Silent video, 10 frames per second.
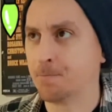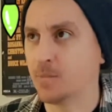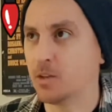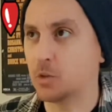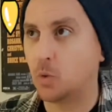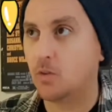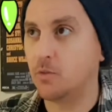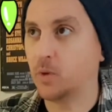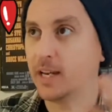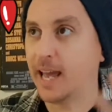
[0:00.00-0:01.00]
The sort of
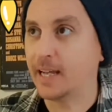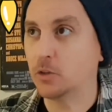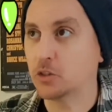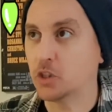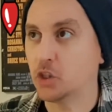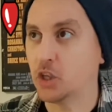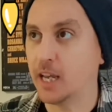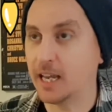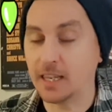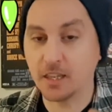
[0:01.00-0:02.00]
weird angles and
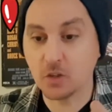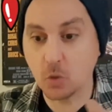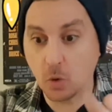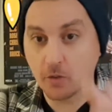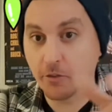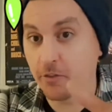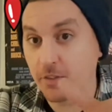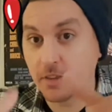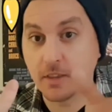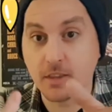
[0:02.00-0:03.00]
shit, and the sort of
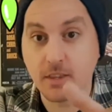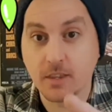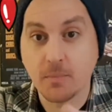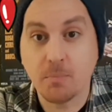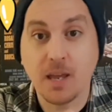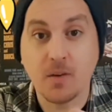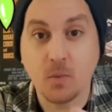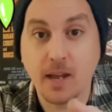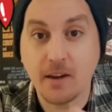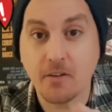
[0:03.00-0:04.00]
the bit
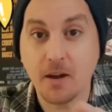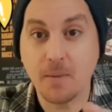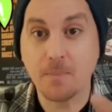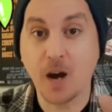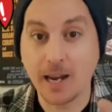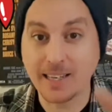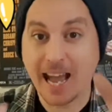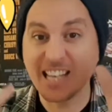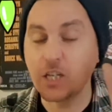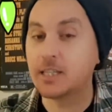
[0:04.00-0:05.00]
where
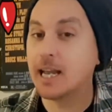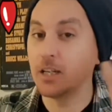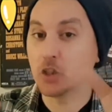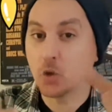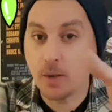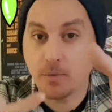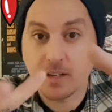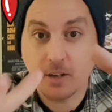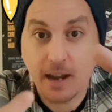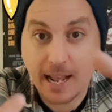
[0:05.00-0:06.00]
Anya Taylor-Joy
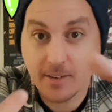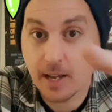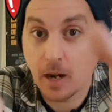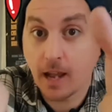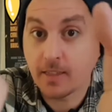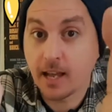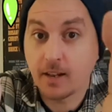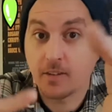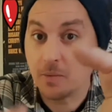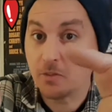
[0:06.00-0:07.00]
brings her hands out like that.
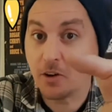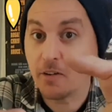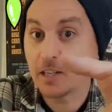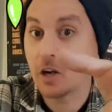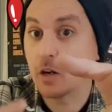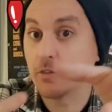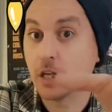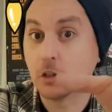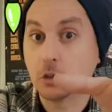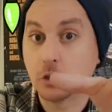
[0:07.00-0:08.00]
It seems very kind of
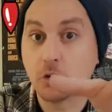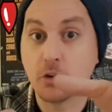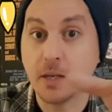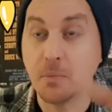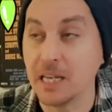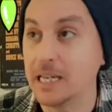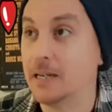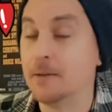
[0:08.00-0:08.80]
like creepy.